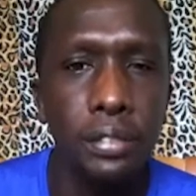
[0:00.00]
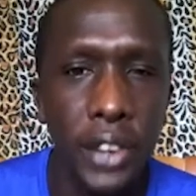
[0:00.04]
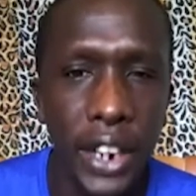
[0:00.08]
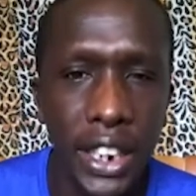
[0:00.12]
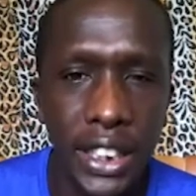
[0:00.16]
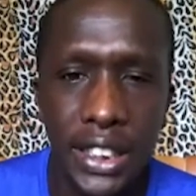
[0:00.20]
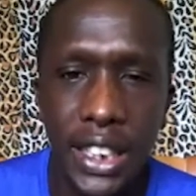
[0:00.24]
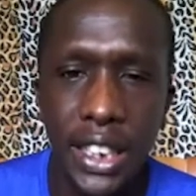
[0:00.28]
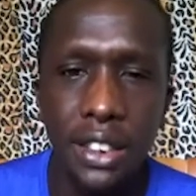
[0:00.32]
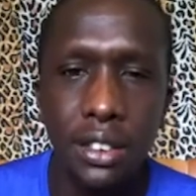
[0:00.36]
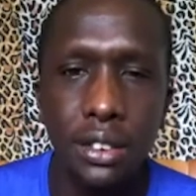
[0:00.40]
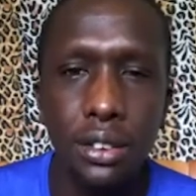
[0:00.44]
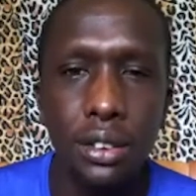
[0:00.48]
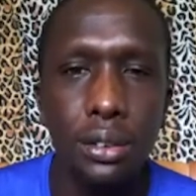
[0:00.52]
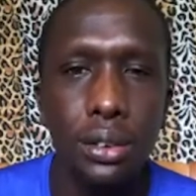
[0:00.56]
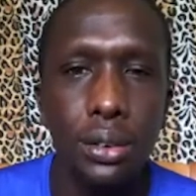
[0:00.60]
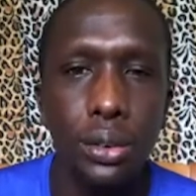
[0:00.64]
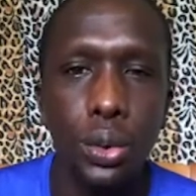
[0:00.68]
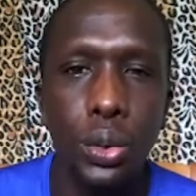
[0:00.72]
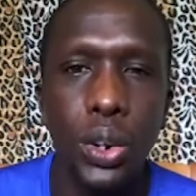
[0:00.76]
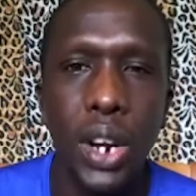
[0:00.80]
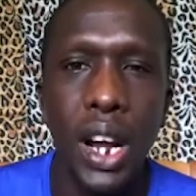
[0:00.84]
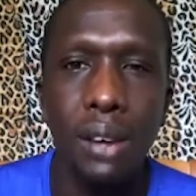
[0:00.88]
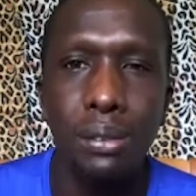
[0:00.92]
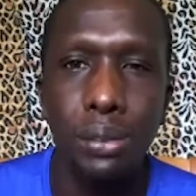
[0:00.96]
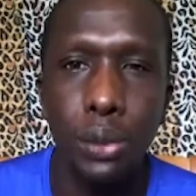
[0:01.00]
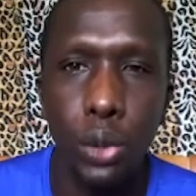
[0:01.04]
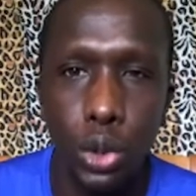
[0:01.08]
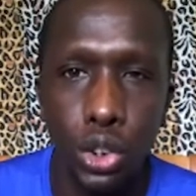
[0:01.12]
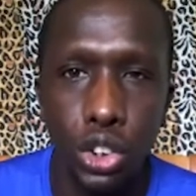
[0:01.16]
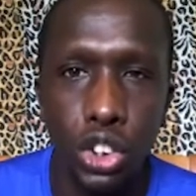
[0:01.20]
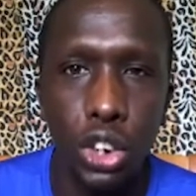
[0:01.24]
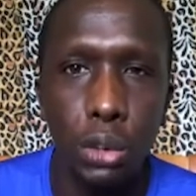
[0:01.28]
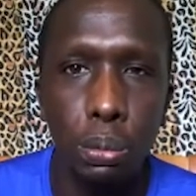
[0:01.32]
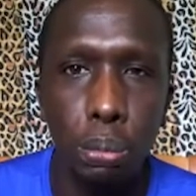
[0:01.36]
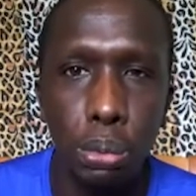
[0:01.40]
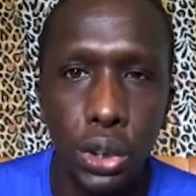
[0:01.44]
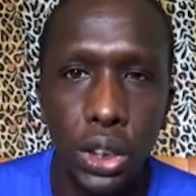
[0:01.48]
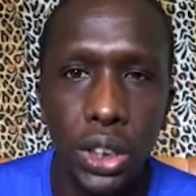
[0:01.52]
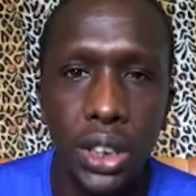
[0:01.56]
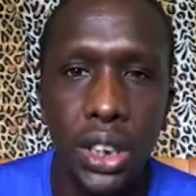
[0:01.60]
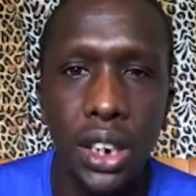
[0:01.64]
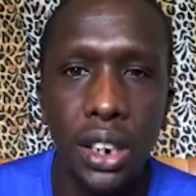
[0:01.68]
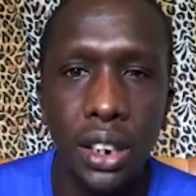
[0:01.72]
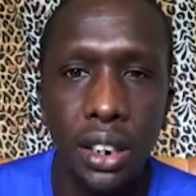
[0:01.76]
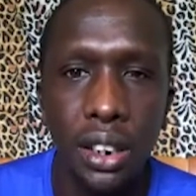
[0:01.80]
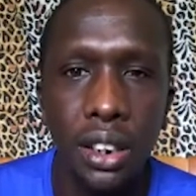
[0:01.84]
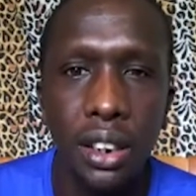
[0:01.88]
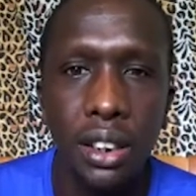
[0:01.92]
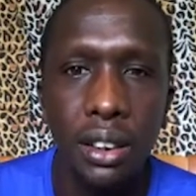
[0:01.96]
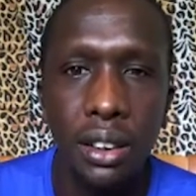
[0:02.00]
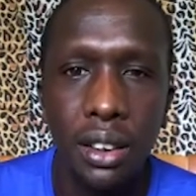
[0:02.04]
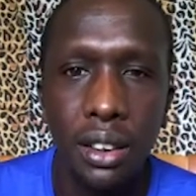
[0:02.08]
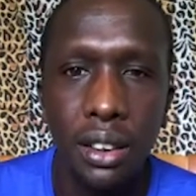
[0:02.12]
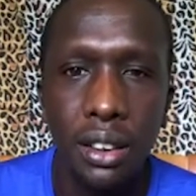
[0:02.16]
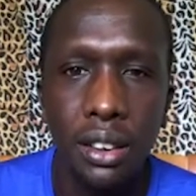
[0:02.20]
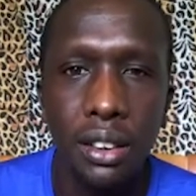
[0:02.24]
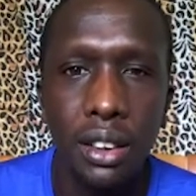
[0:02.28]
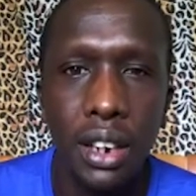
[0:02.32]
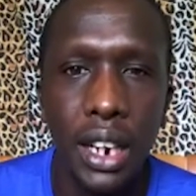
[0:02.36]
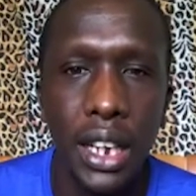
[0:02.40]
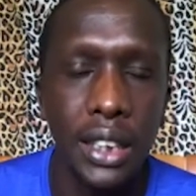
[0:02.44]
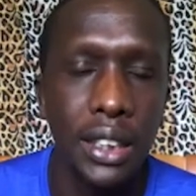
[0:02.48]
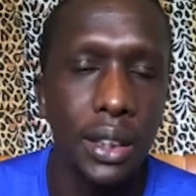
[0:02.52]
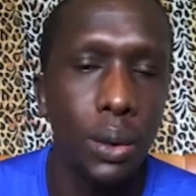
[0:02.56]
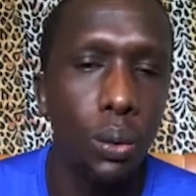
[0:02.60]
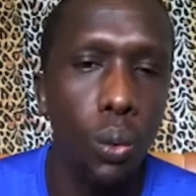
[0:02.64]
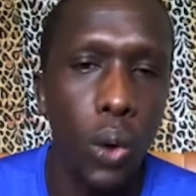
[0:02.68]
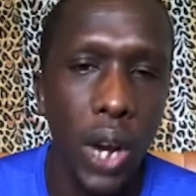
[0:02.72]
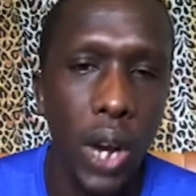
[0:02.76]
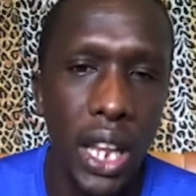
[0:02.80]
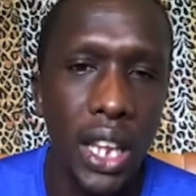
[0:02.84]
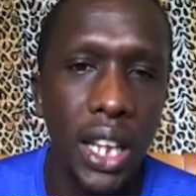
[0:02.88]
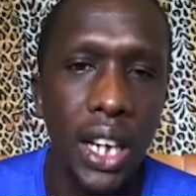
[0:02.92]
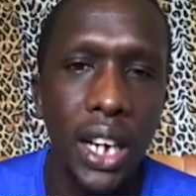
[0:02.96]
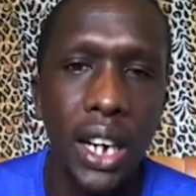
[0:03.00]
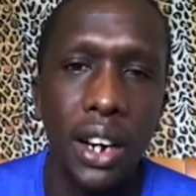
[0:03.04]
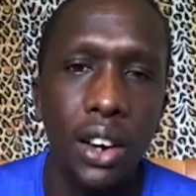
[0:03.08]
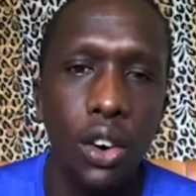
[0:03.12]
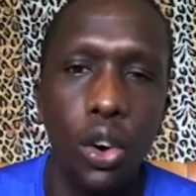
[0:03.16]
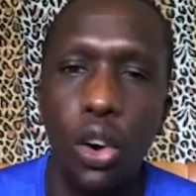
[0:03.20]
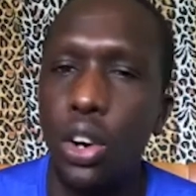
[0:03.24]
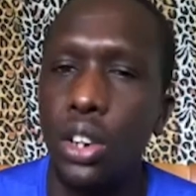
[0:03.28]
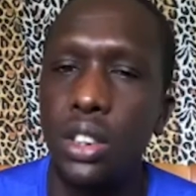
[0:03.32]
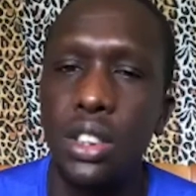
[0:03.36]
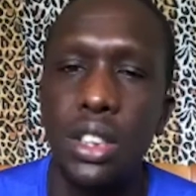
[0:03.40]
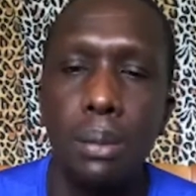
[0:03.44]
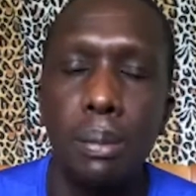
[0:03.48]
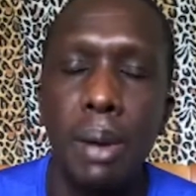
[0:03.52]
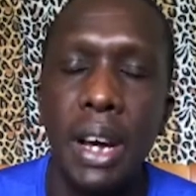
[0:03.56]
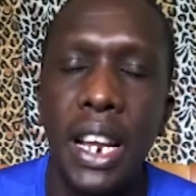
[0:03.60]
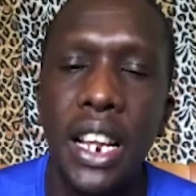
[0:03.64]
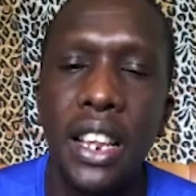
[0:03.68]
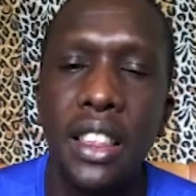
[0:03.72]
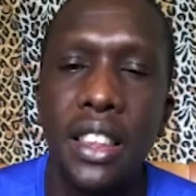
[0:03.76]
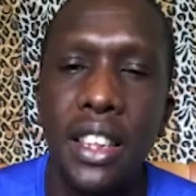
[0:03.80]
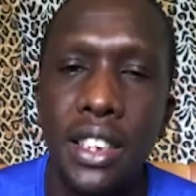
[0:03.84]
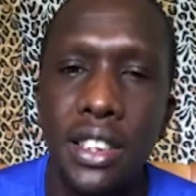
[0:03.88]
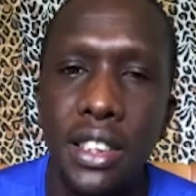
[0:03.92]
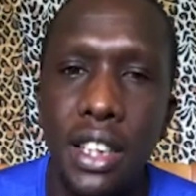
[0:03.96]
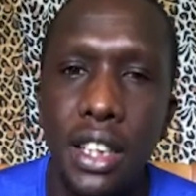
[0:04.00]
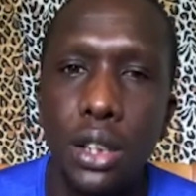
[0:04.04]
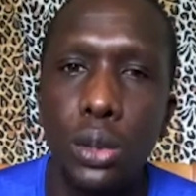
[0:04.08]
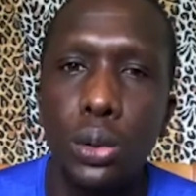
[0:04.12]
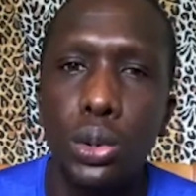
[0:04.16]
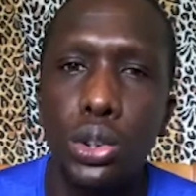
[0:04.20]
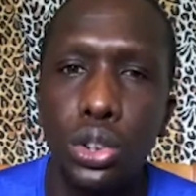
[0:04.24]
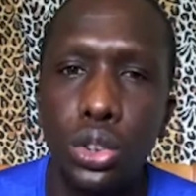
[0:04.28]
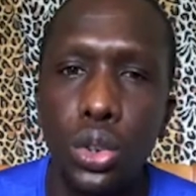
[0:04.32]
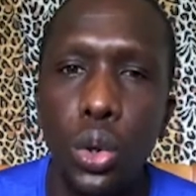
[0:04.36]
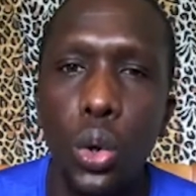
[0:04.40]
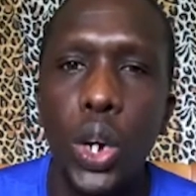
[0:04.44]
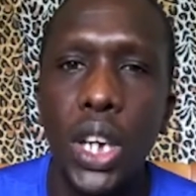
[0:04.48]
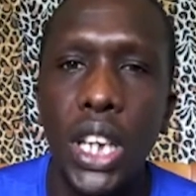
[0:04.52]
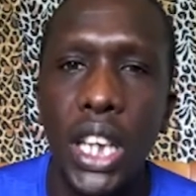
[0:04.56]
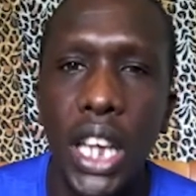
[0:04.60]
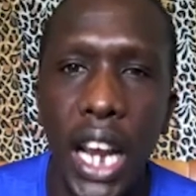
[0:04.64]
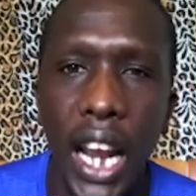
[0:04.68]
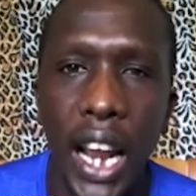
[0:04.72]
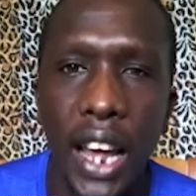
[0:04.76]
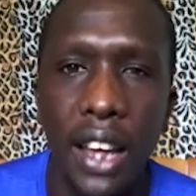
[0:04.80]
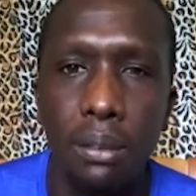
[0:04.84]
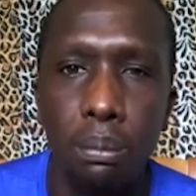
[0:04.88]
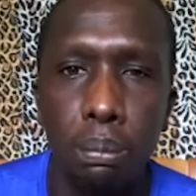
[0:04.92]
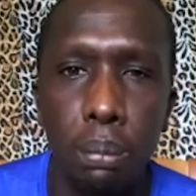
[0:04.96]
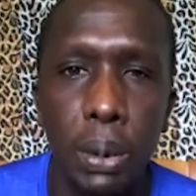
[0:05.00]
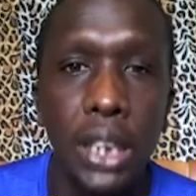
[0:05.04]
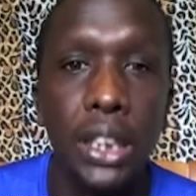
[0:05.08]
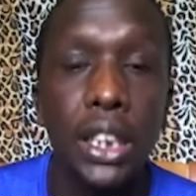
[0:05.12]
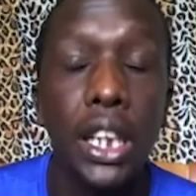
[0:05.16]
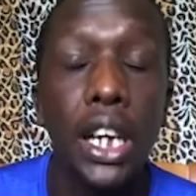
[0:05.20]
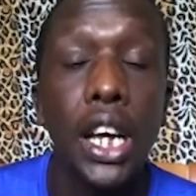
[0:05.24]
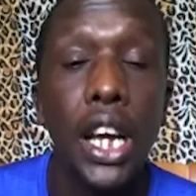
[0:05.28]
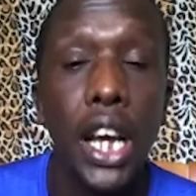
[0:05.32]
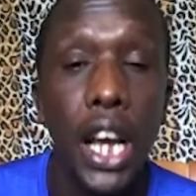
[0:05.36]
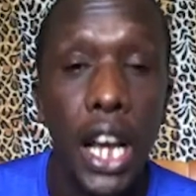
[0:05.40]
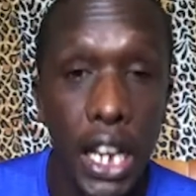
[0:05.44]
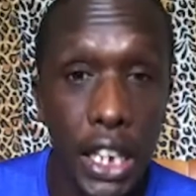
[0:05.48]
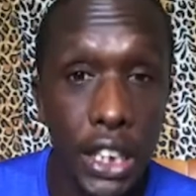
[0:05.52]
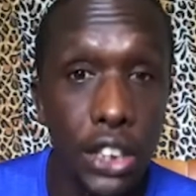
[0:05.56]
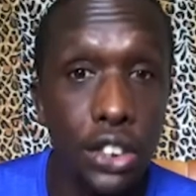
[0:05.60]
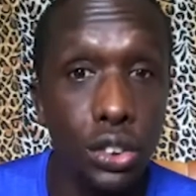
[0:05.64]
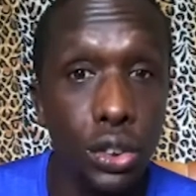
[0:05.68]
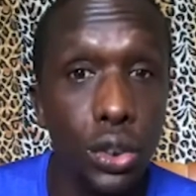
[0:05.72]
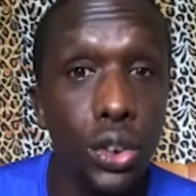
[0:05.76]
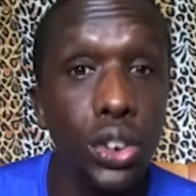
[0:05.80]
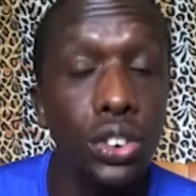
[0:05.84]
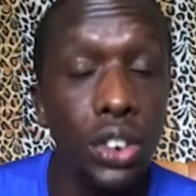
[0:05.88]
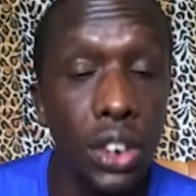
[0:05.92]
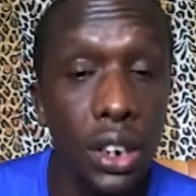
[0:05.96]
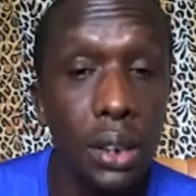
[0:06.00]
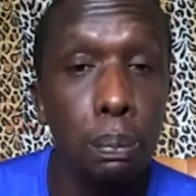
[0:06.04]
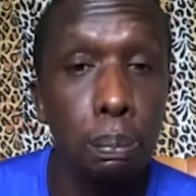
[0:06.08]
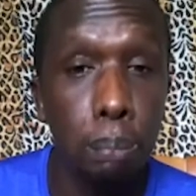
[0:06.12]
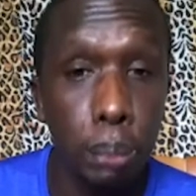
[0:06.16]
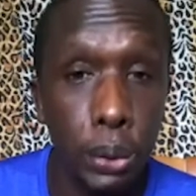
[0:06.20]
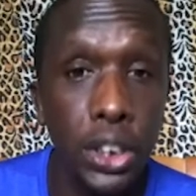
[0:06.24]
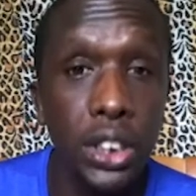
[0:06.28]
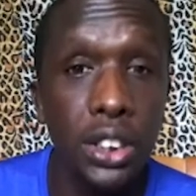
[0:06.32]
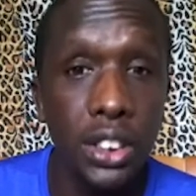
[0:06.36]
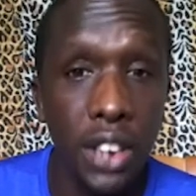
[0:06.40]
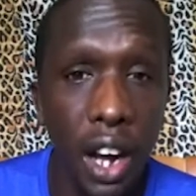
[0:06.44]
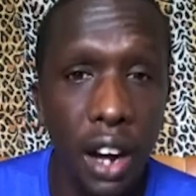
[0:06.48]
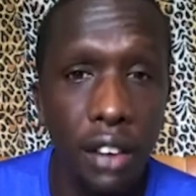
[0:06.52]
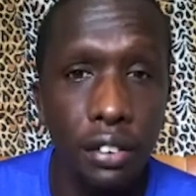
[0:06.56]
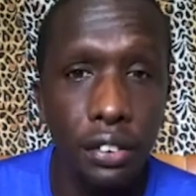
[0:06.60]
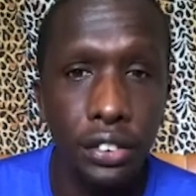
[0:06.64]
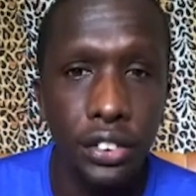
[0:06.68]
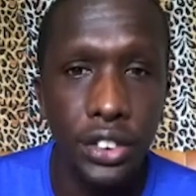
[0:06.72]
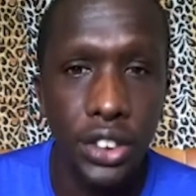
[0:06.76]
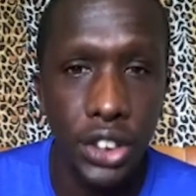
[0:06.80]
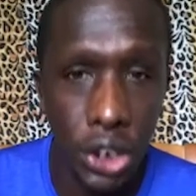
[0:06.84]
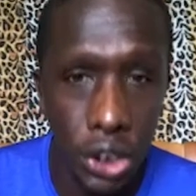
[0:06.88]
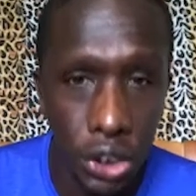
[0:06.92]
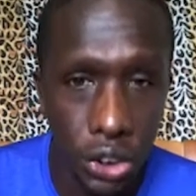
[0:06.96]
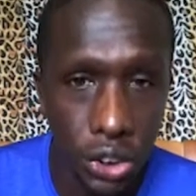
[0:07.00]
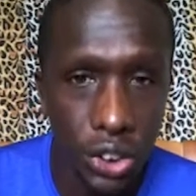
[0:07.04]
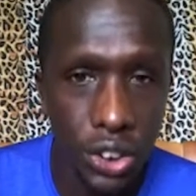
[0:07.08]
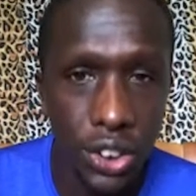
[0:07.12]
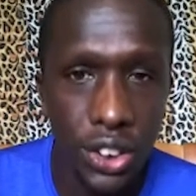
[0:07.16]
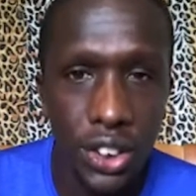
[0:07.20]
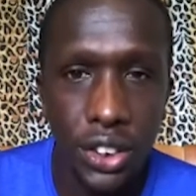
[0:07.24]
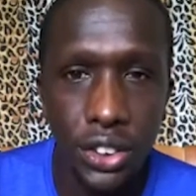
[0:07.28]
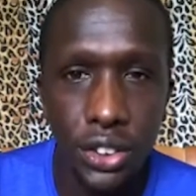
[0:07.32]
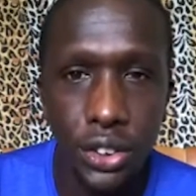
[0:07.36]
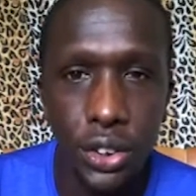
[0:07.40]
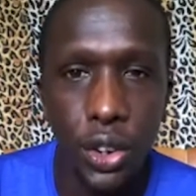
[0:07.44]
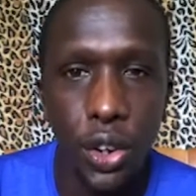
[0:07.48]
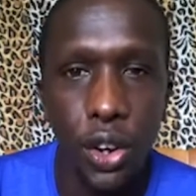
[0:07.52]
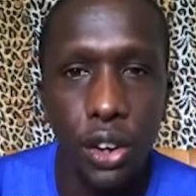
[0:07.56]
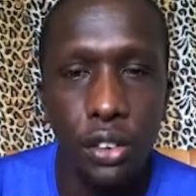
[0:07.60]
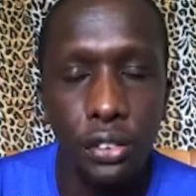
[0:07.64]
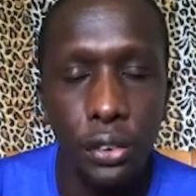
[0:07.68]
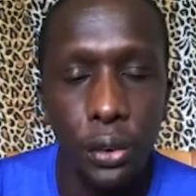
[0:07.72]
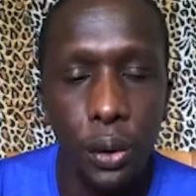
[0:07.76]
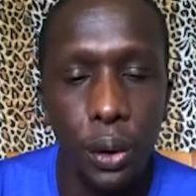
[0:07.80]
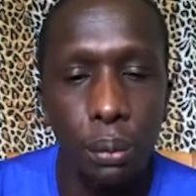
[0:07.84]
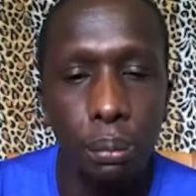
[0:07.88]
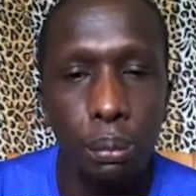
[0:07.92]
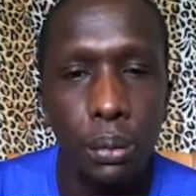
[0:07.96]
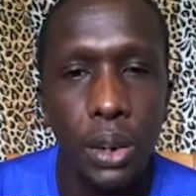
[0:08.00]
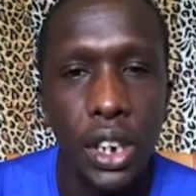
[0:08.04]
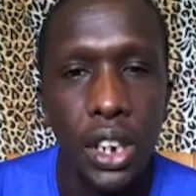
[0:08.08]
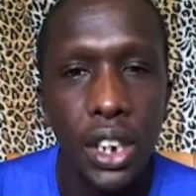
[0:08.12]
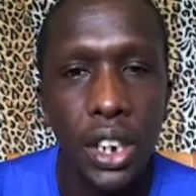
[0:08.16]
factors could have contributed, like the weather or some other thing that it was going in life. But it's usually pretty tough transition to go from